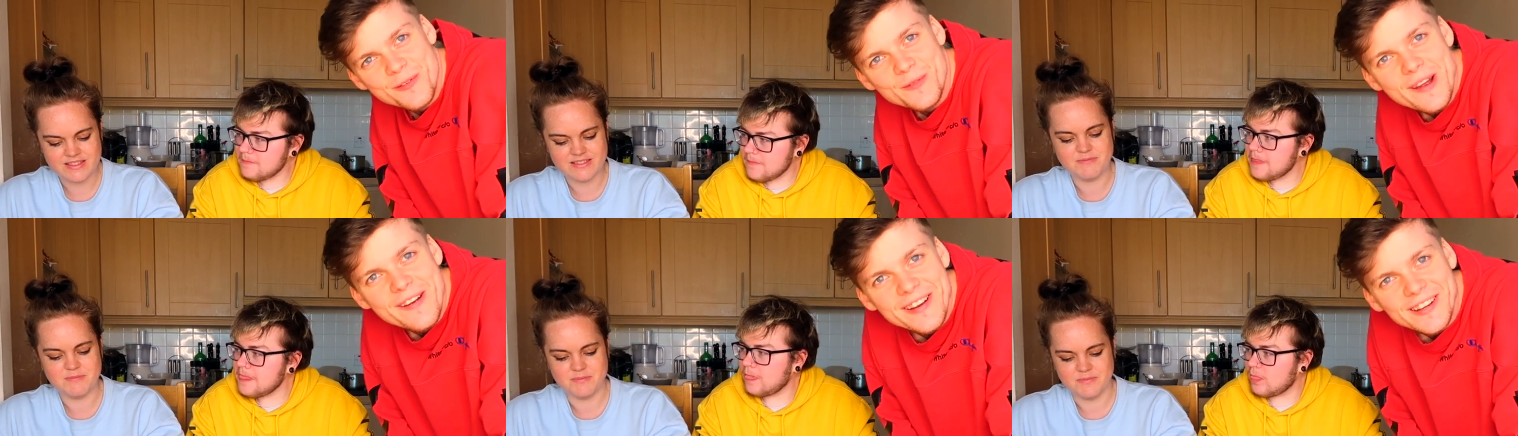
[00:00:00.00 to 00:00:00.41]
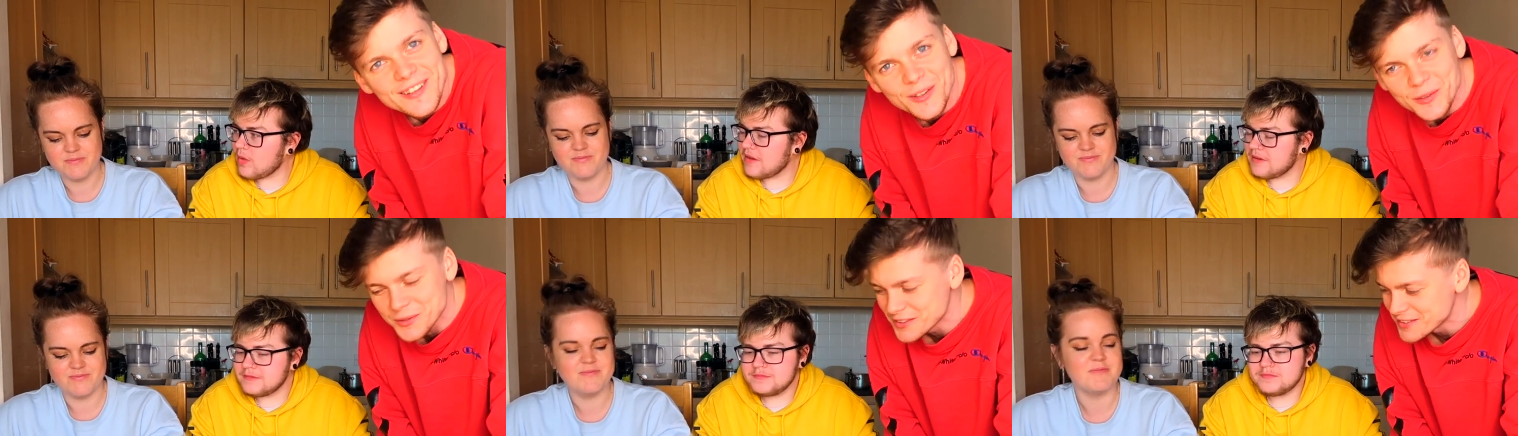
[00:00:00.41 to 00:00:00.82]
Speaker 1: Very
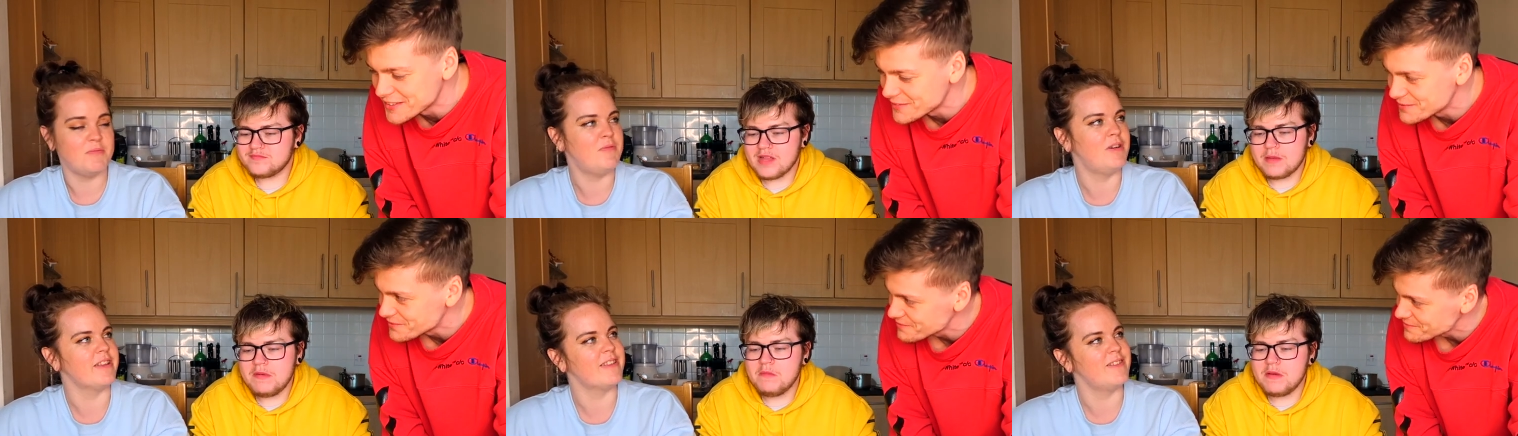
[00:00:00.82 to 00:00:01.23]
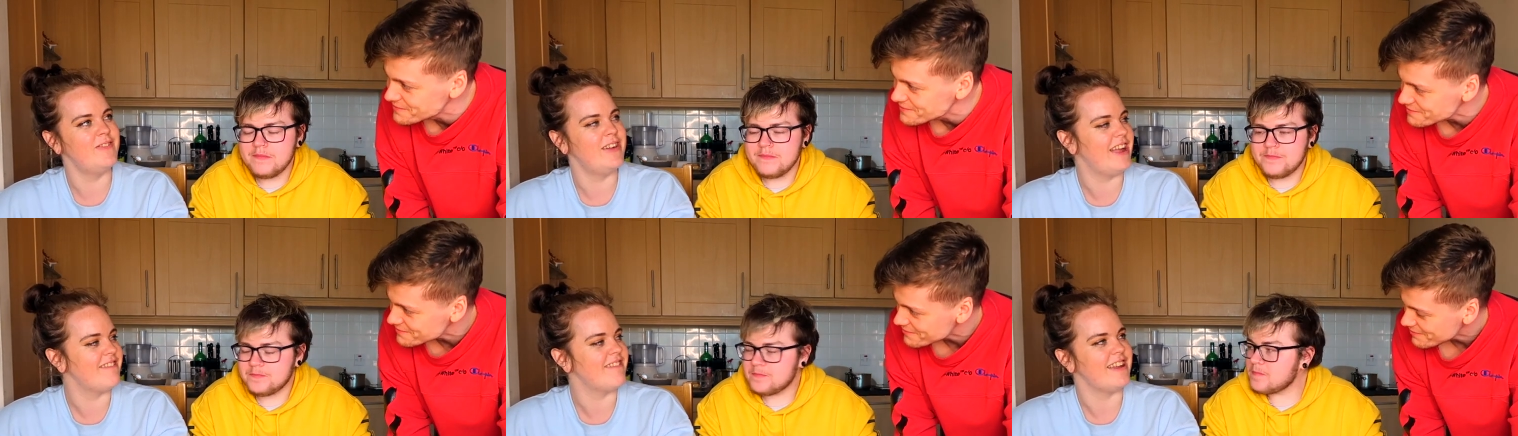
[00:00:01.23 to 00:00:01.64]
close.
Speaker 2: What's
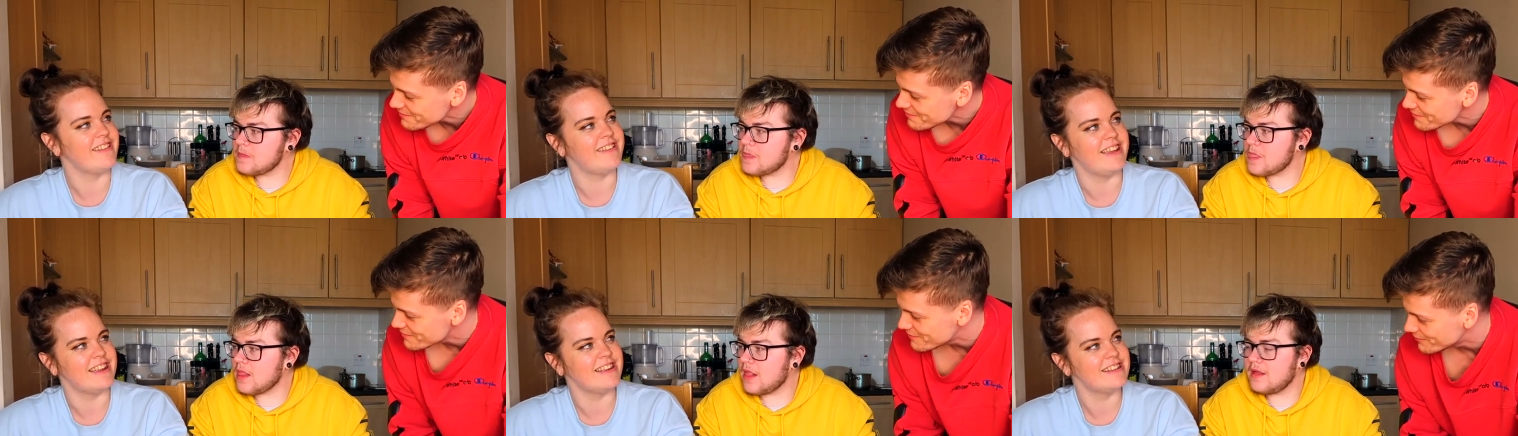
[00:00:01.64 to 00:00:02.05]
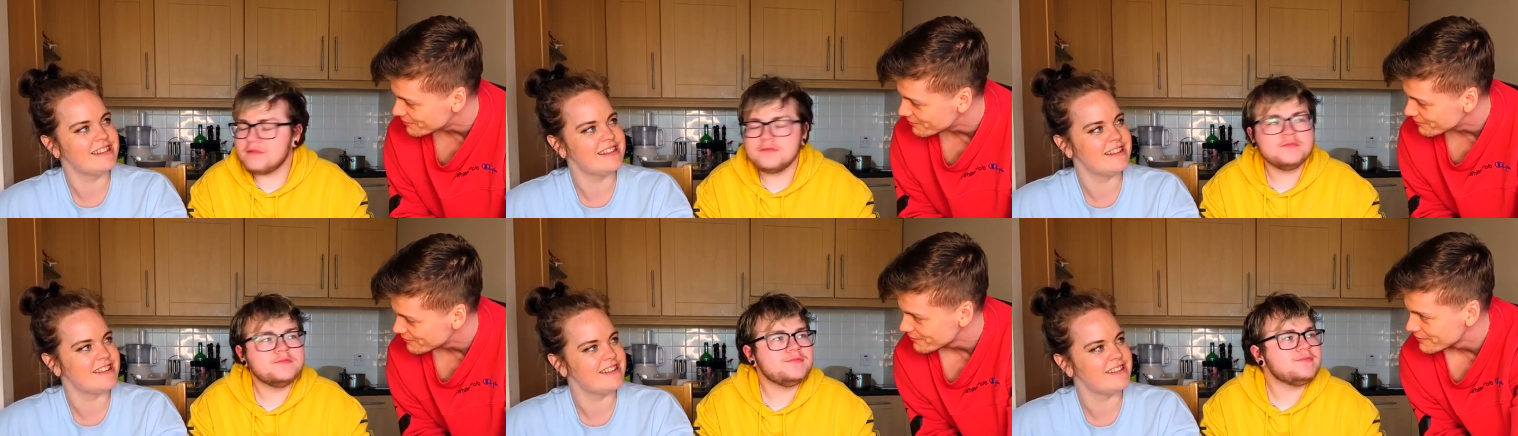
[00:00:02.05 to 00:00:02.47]
my rating?
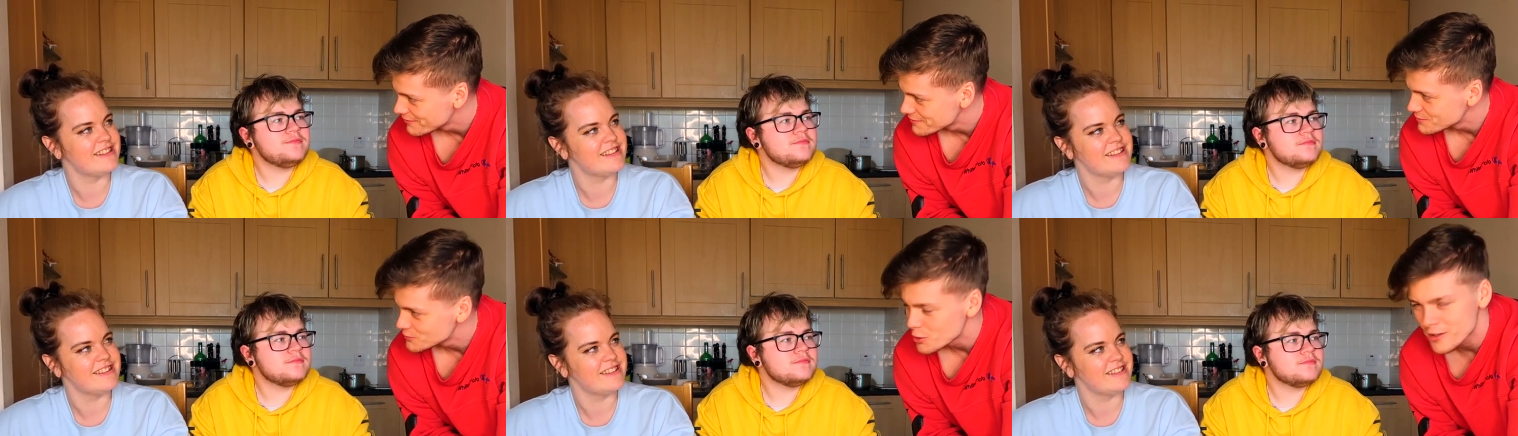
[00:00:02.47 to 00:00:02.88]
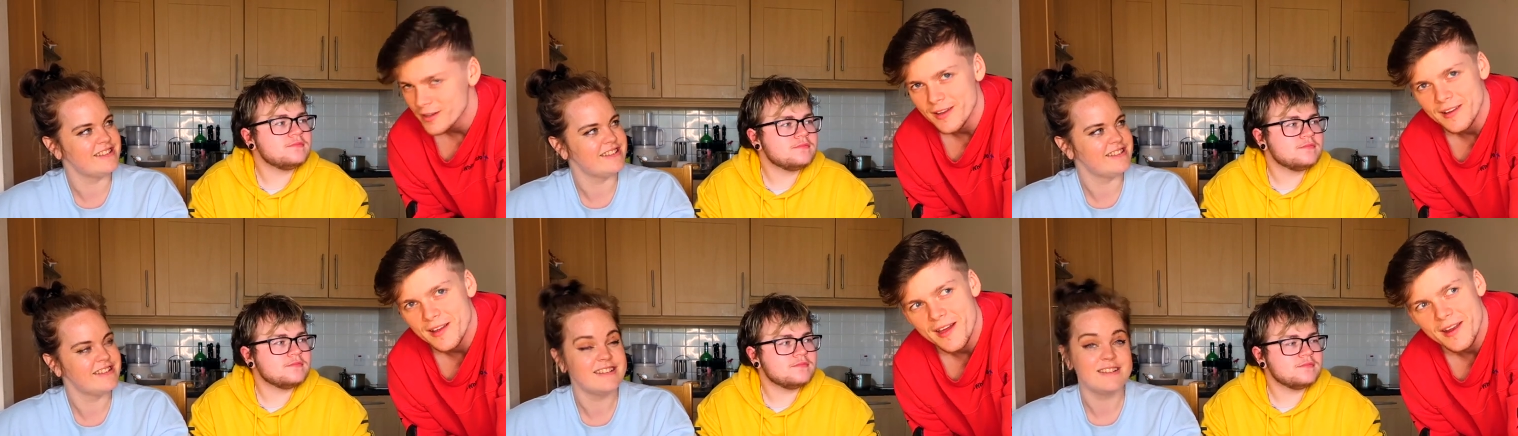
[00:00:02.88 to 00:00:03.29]
Speaker 1: You
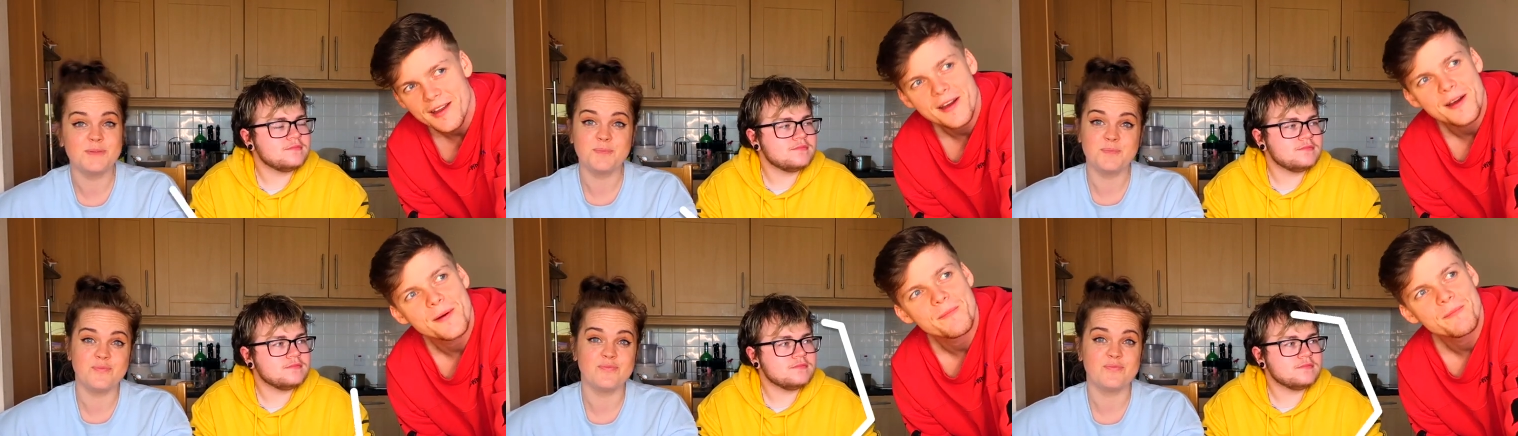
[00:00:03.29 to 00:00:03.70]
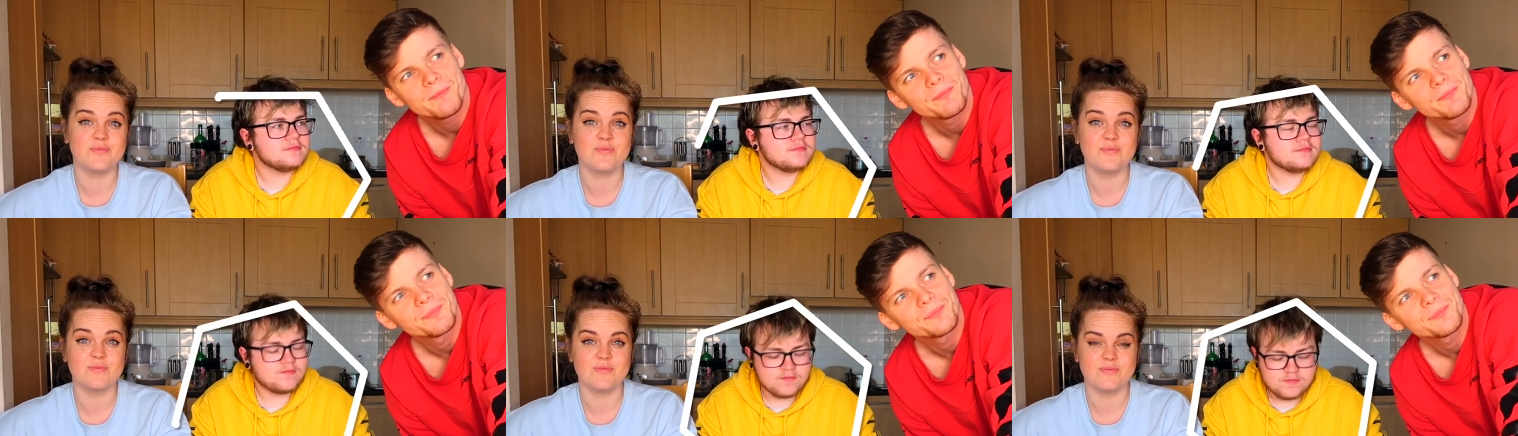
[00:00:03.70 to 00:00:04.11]
can get
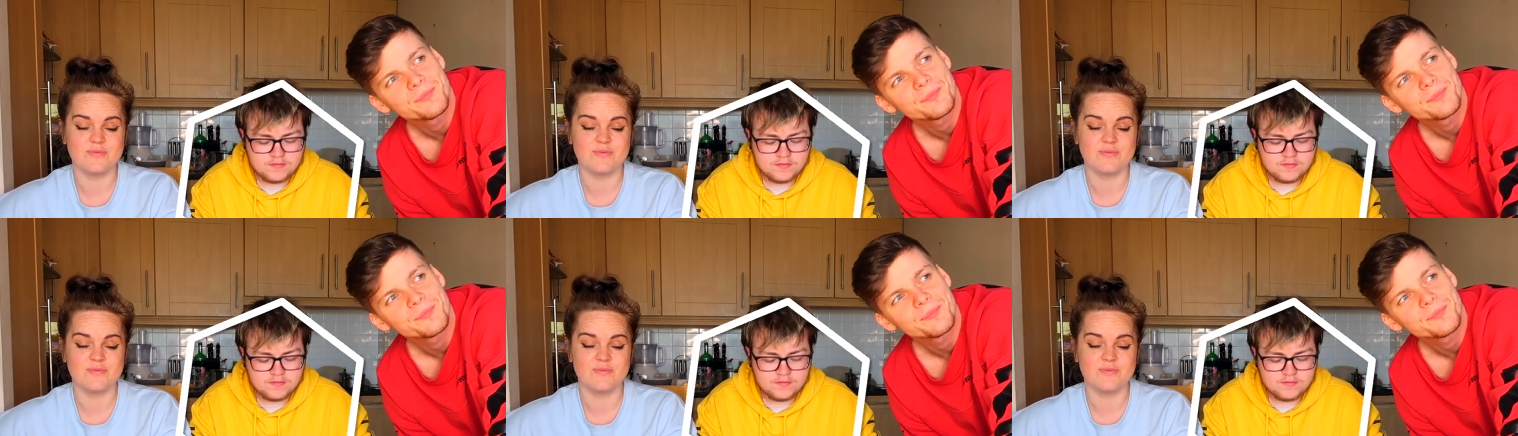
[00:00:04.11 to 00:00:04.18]
um,